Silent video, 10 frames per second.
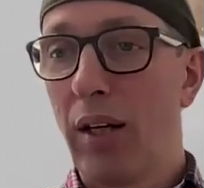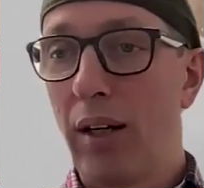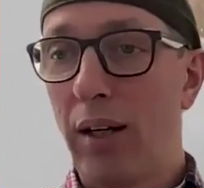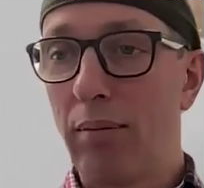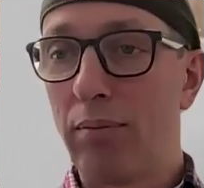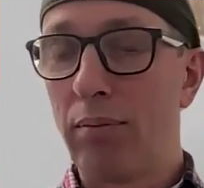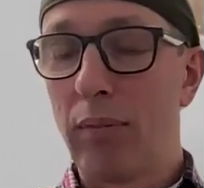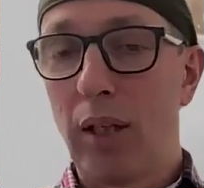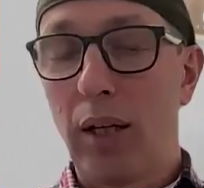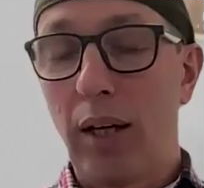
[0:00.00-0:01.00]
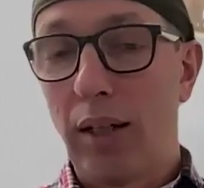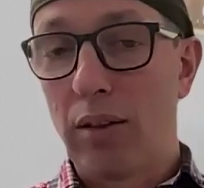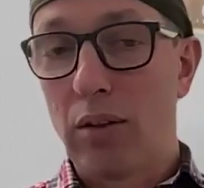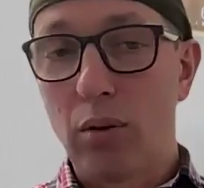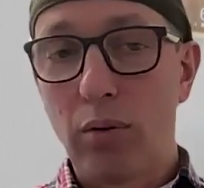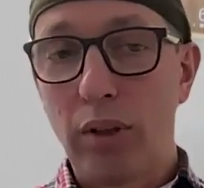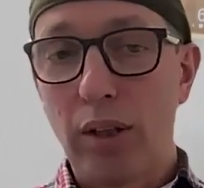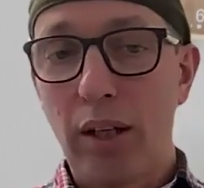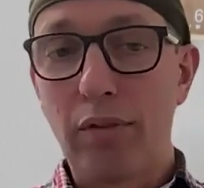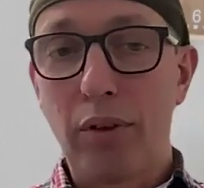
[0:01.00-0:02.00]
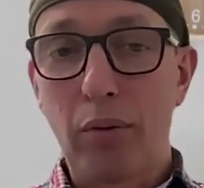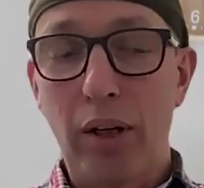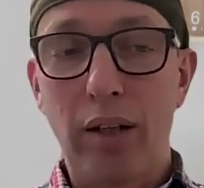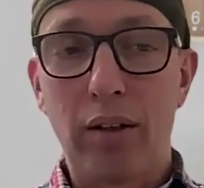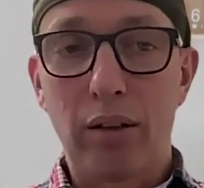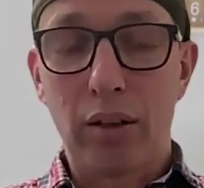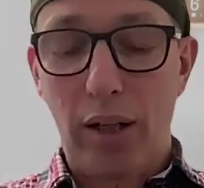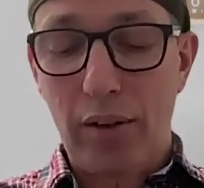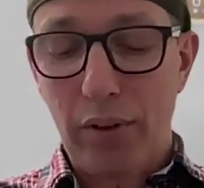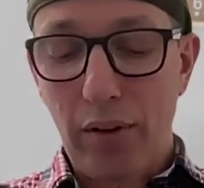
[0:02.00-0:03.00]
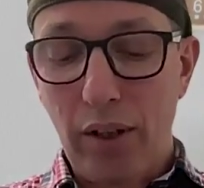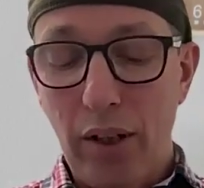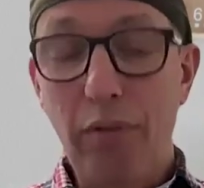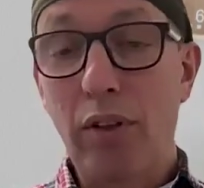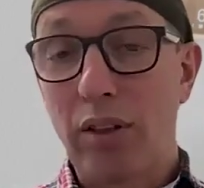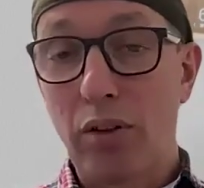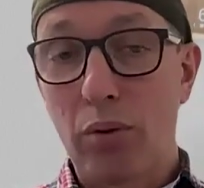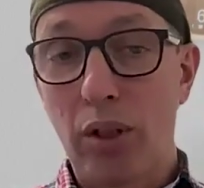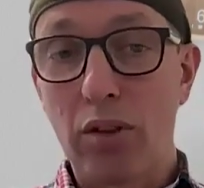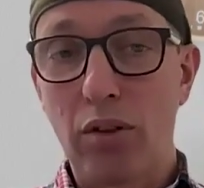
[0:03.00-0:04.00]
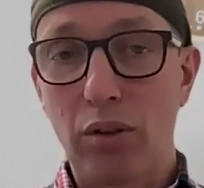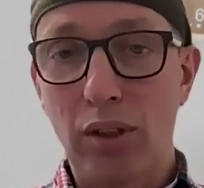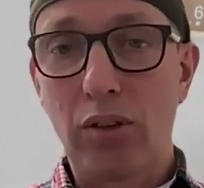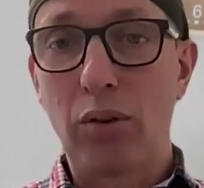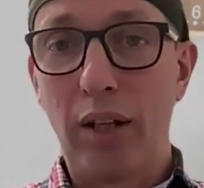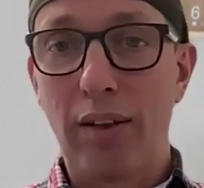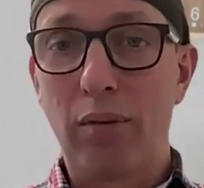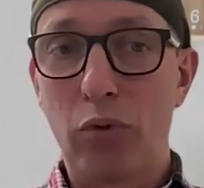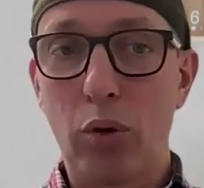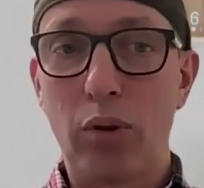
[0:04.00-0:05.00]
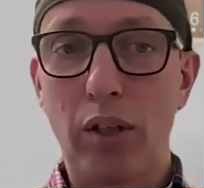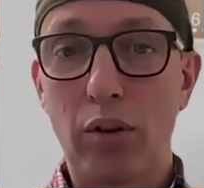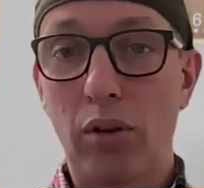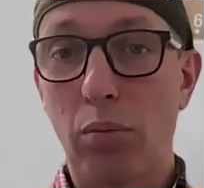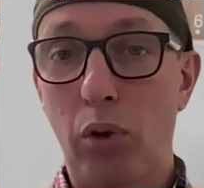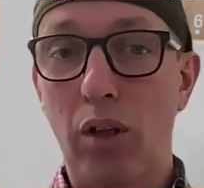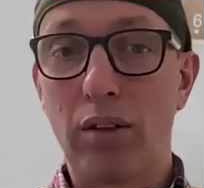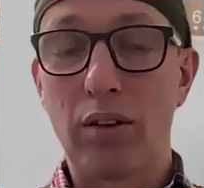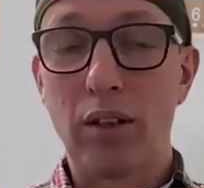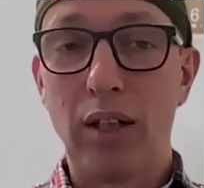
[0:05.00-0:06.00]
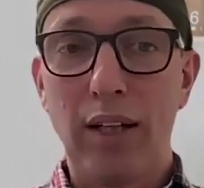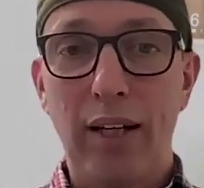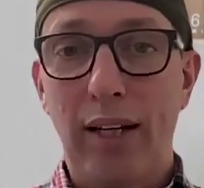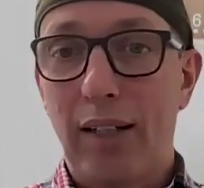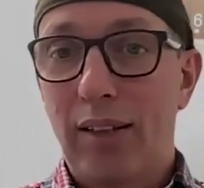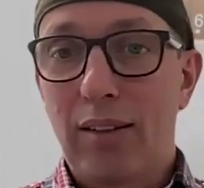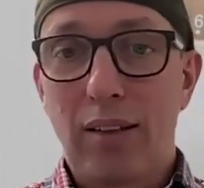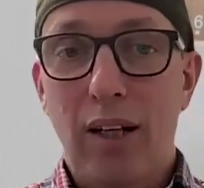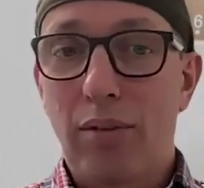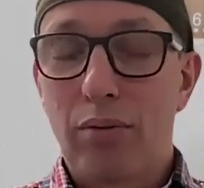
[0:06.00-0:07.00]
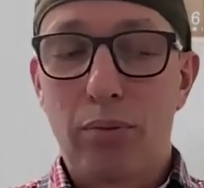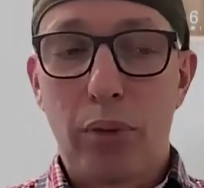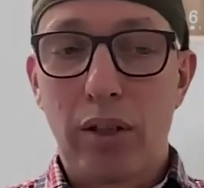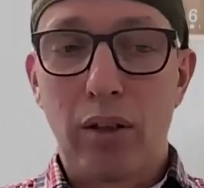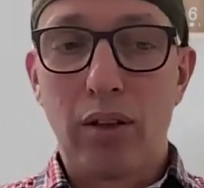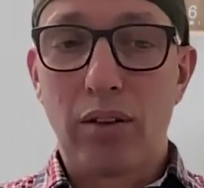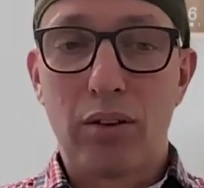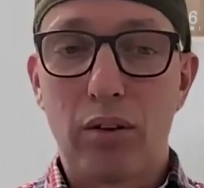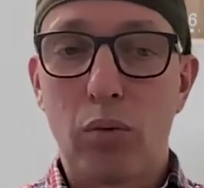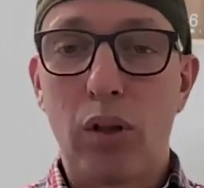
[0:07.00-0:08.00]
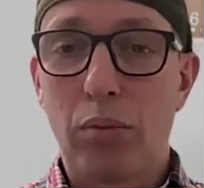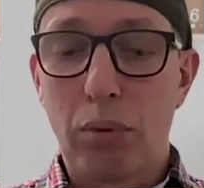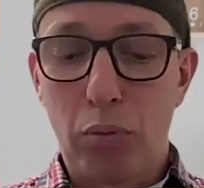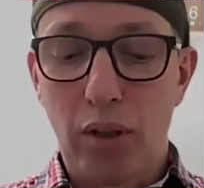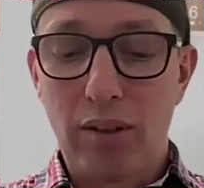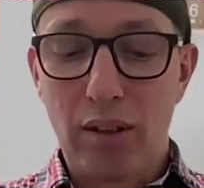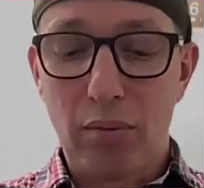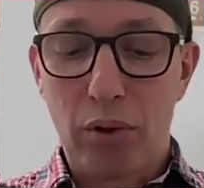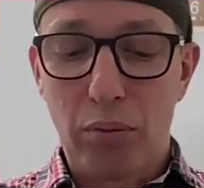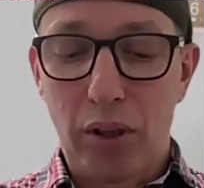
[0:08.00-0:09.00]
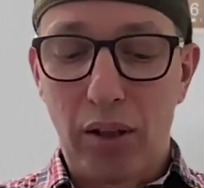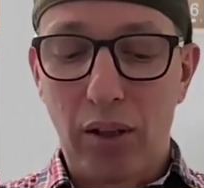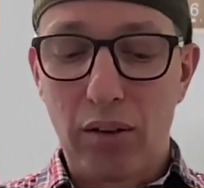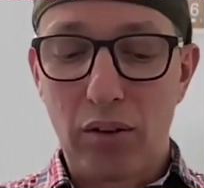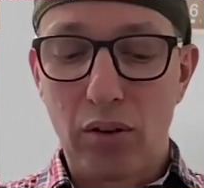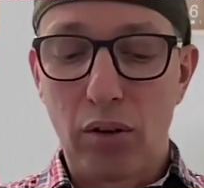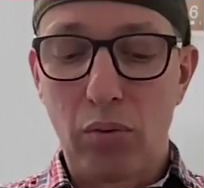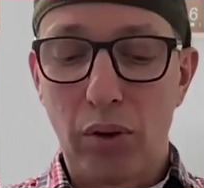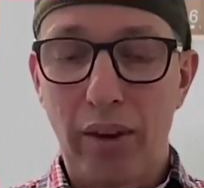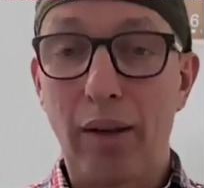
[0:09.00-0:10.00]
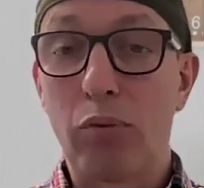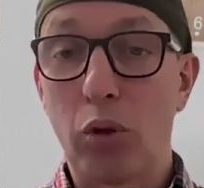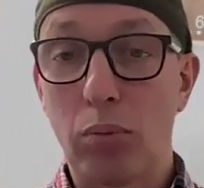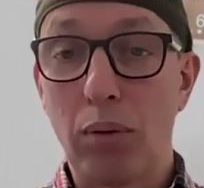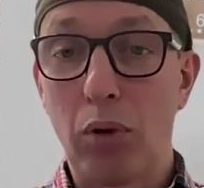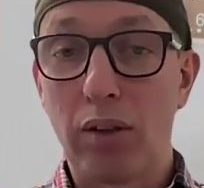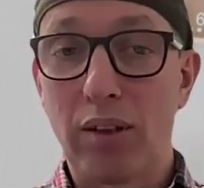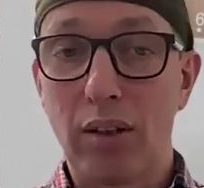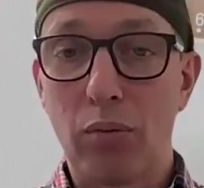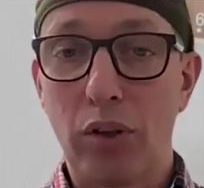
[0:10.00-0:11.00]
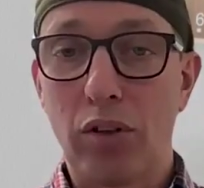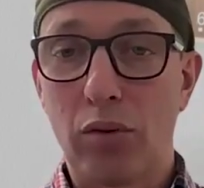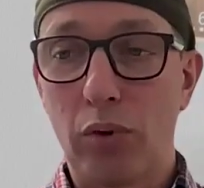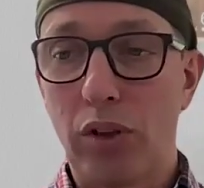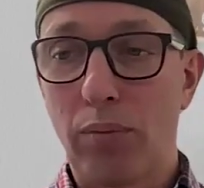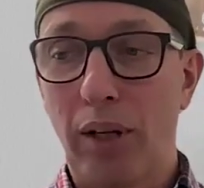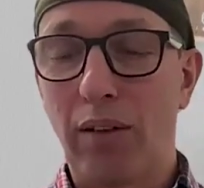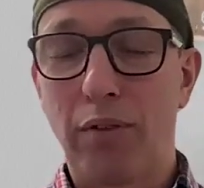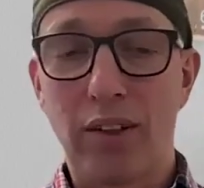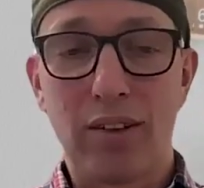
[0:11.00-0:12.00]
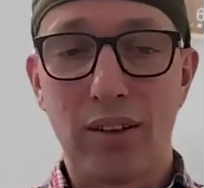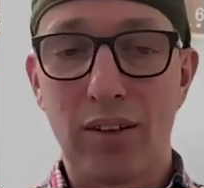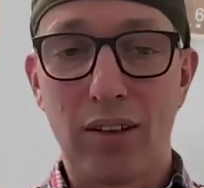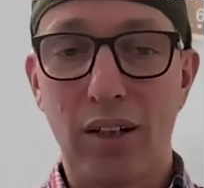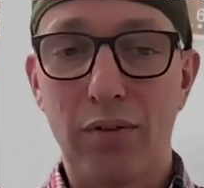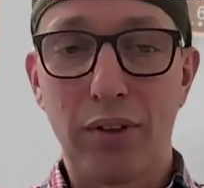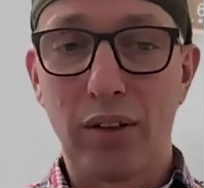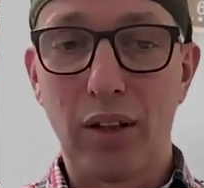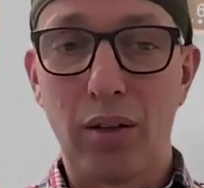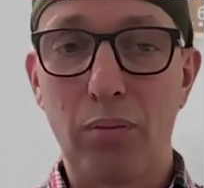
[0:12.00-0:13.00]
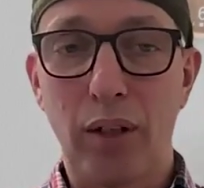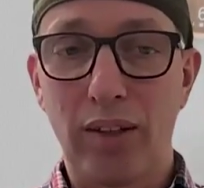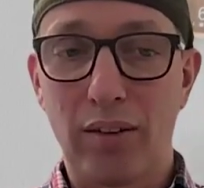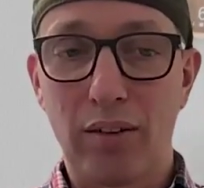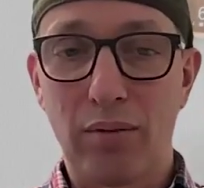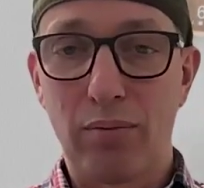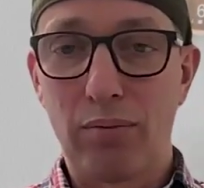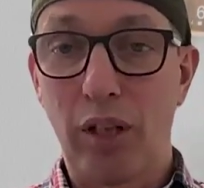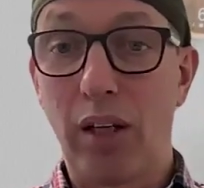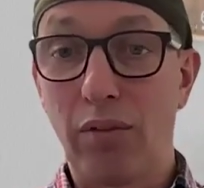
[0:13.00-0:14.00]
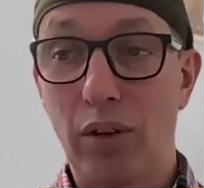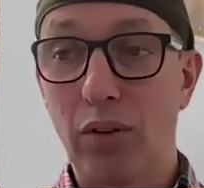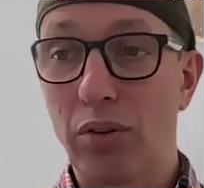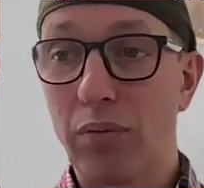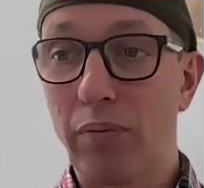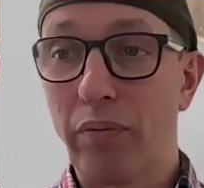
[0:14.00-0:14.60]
Um, and so in every situation, you need to let them know that you're the boss. And it's not because you want to be bossy, but because you don't want them to be bossy, which manifests itself in unpleasant behaviors.